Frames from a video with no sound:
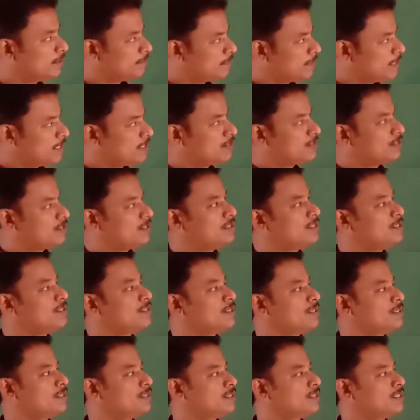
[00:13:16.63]
in the
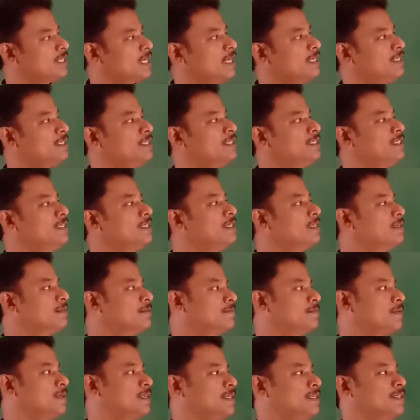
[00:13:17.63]
pleasant shady
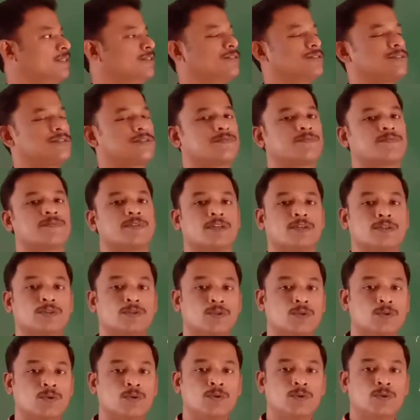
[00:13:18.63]
place
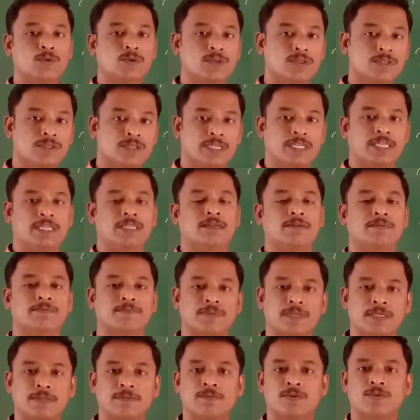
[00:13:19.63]
through green
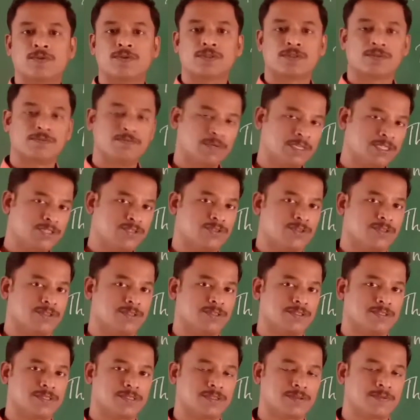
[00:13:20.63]
primrose
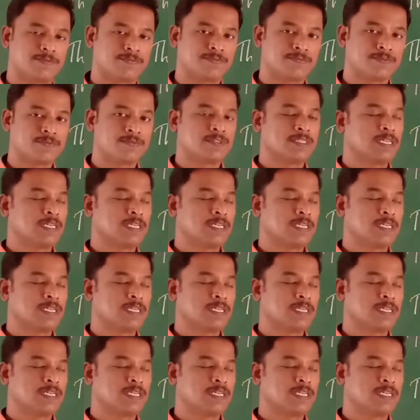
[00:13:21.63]
bunches